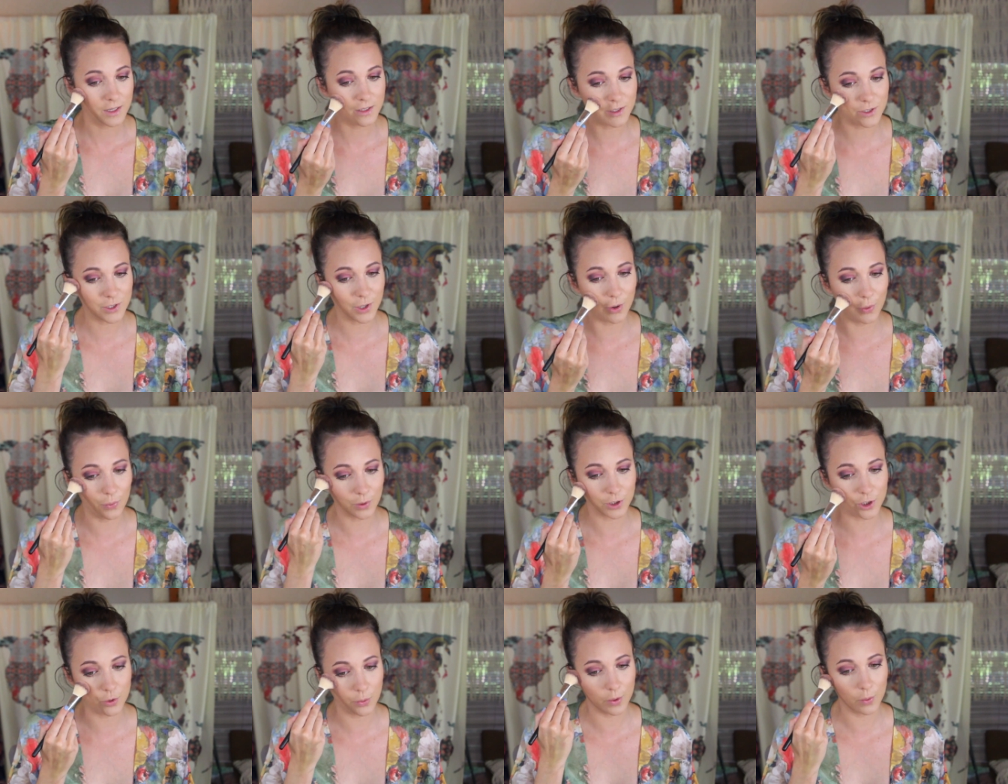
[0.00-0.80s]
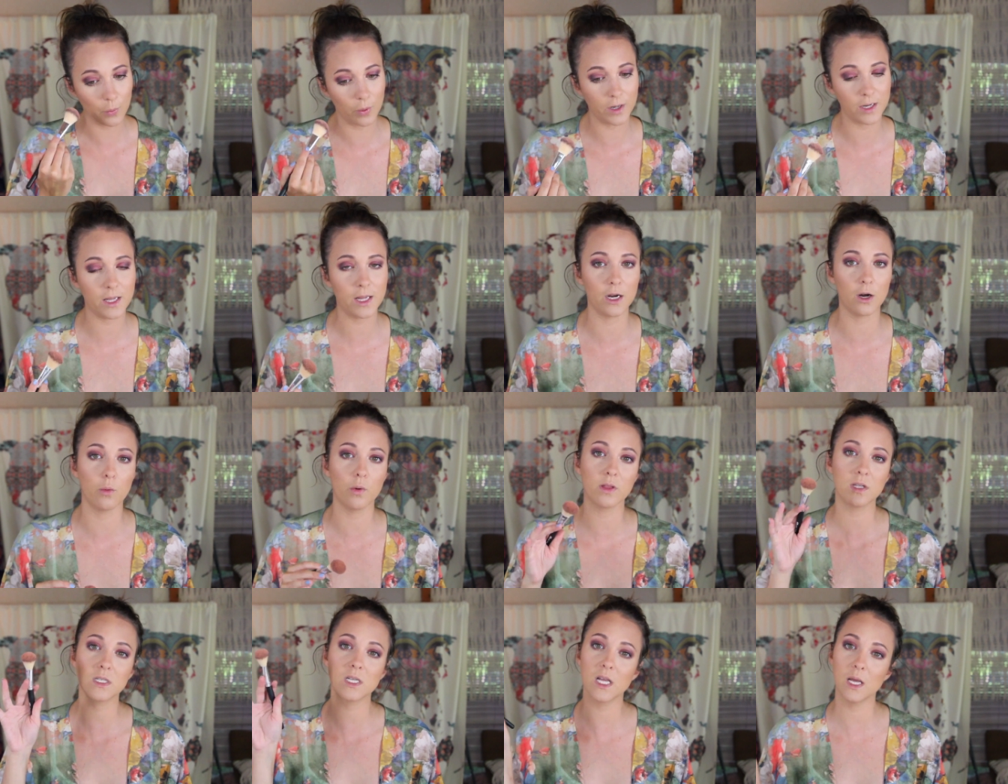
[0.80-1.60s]
and so we're doing one here
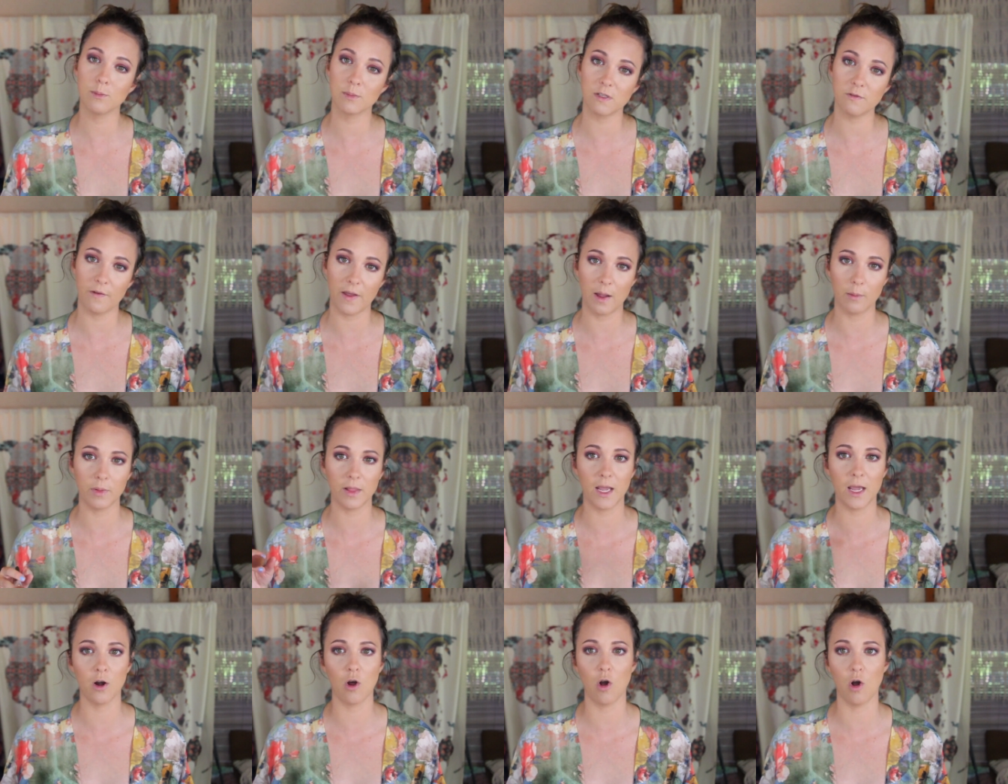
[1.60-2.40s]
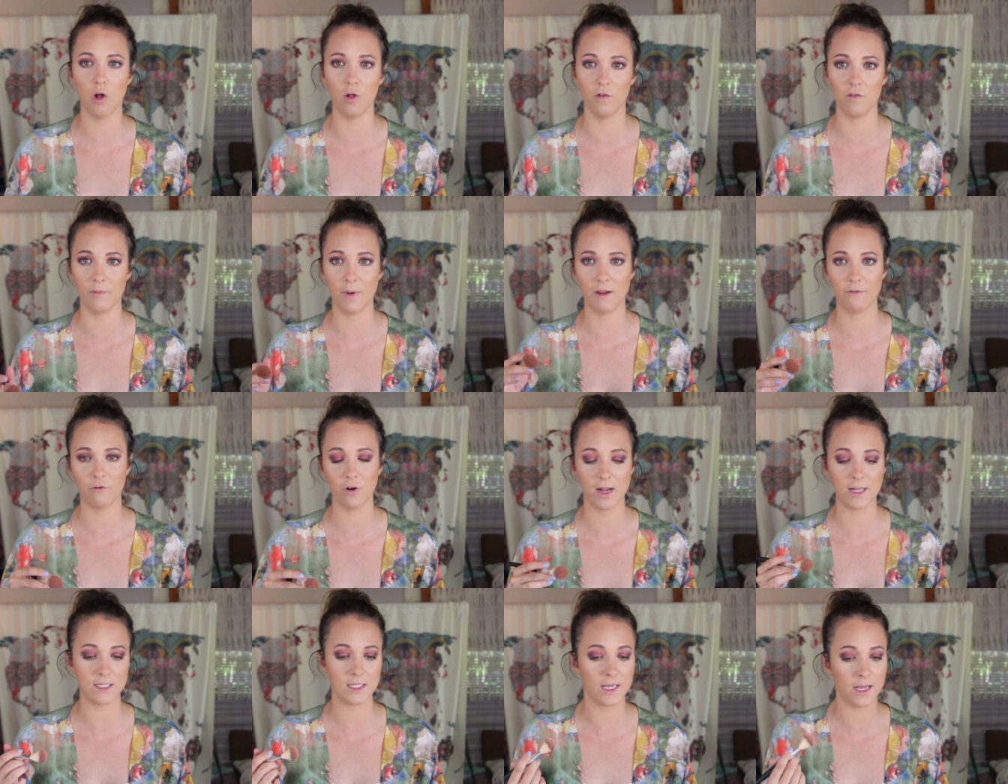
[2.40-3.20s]
with Tim's family and all of my
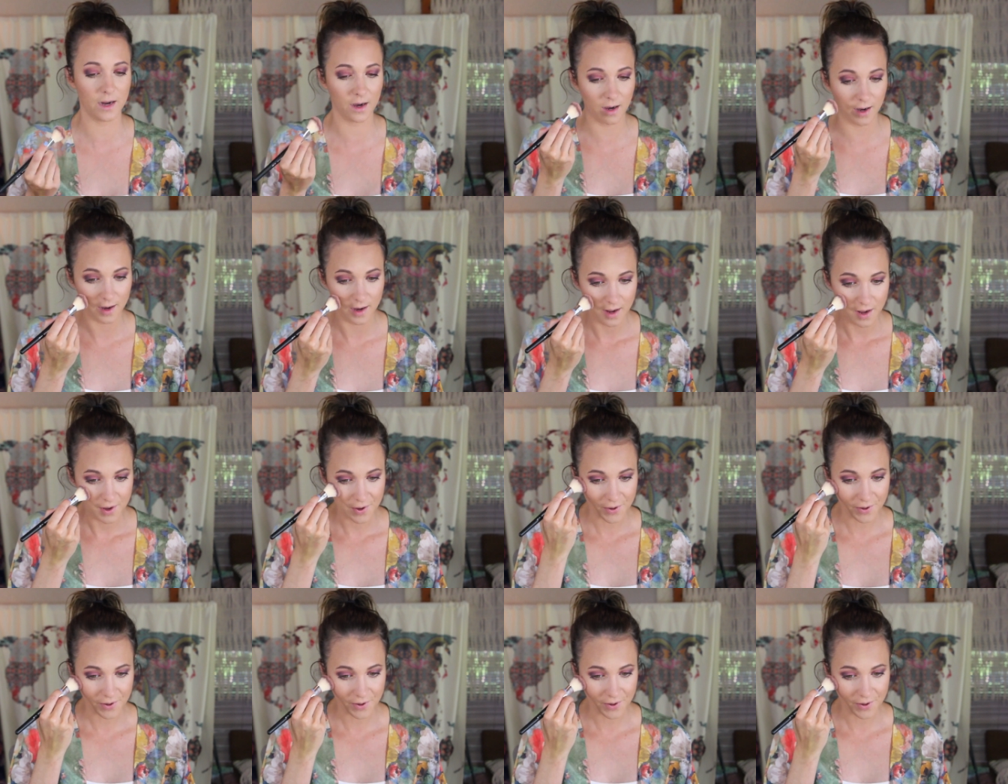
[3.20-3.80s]
friends here.